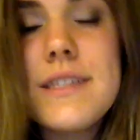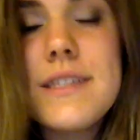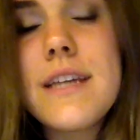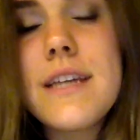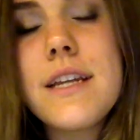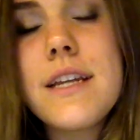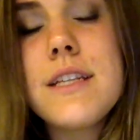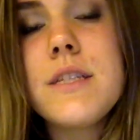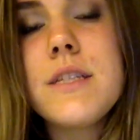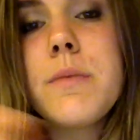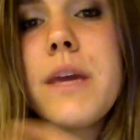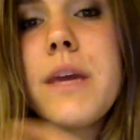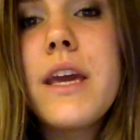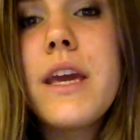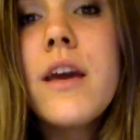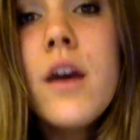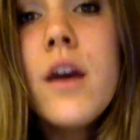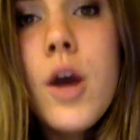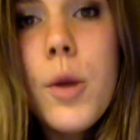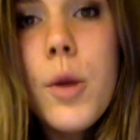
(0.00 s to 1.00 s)
send it to
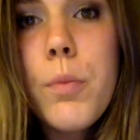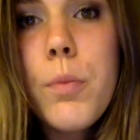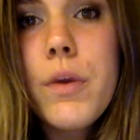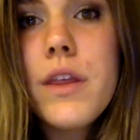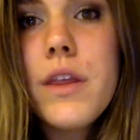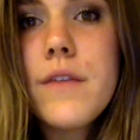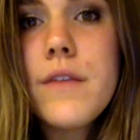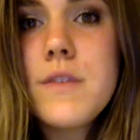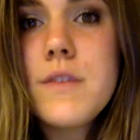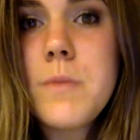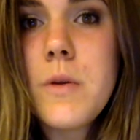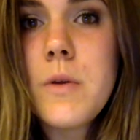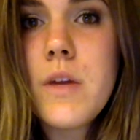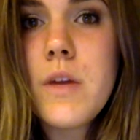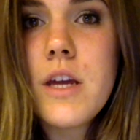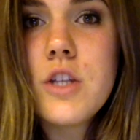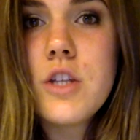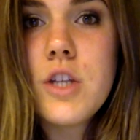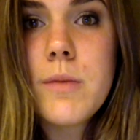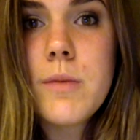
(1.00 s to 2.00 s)
me,
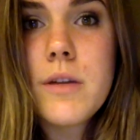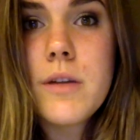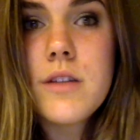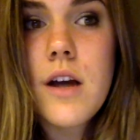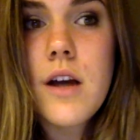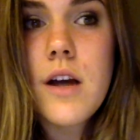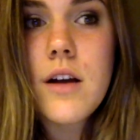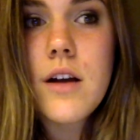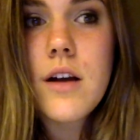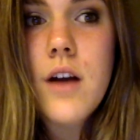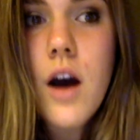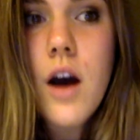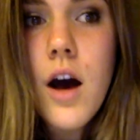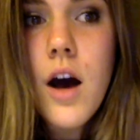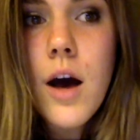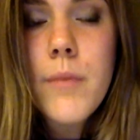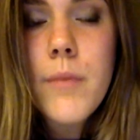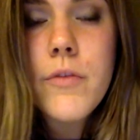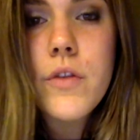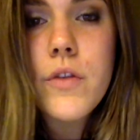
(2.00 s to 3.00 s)
breelovesbeauty at
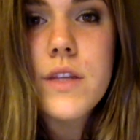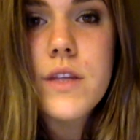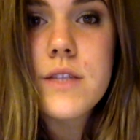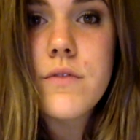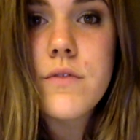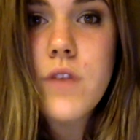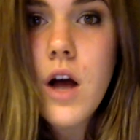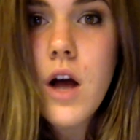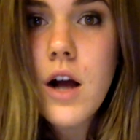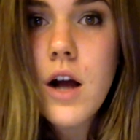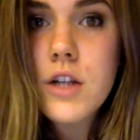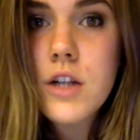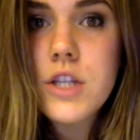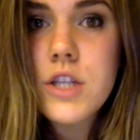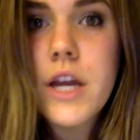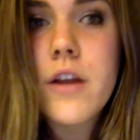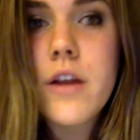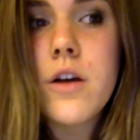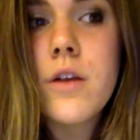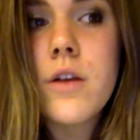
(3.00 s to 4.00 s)
gmail.com for this vlog
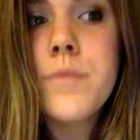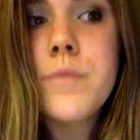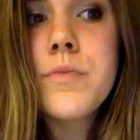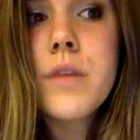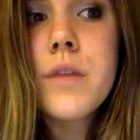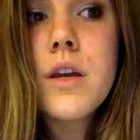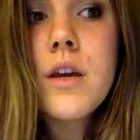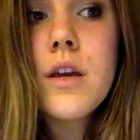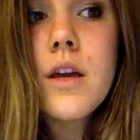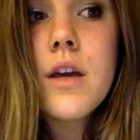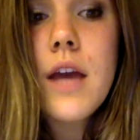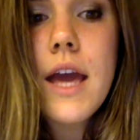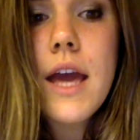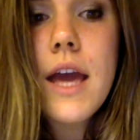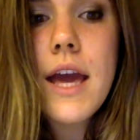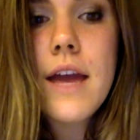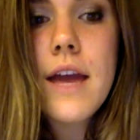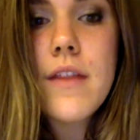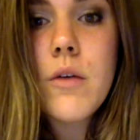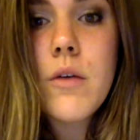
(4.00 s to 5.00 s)
channel
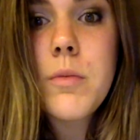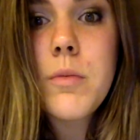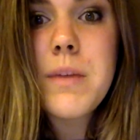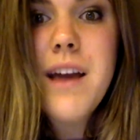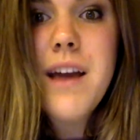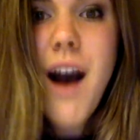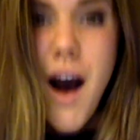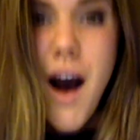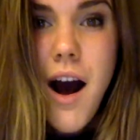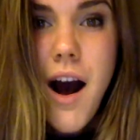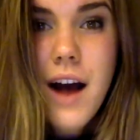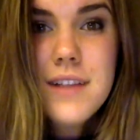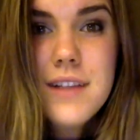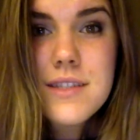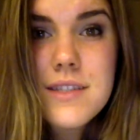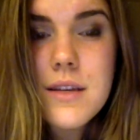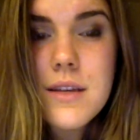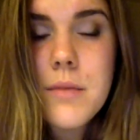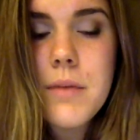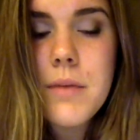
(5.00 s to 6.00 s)
and that would be
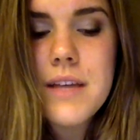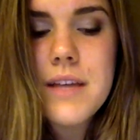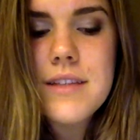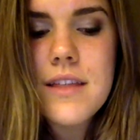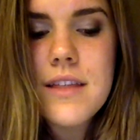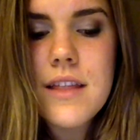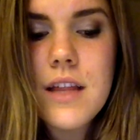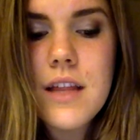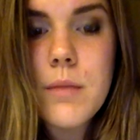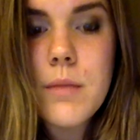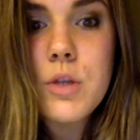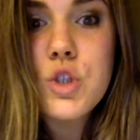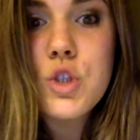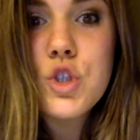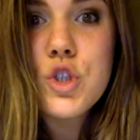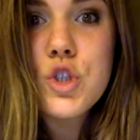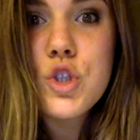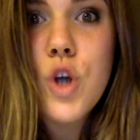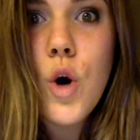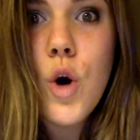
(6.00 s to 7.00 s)
awesome because I think that'd be
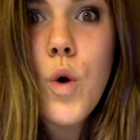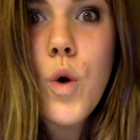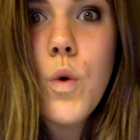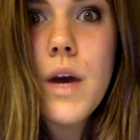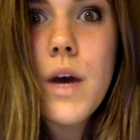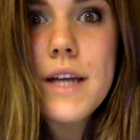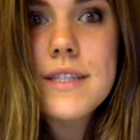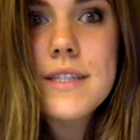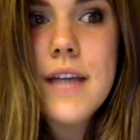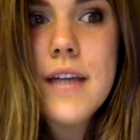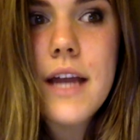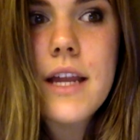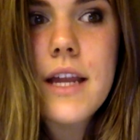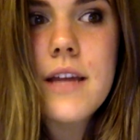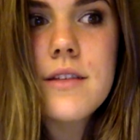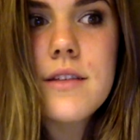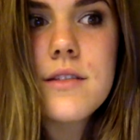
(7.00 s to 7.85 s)
so exciting.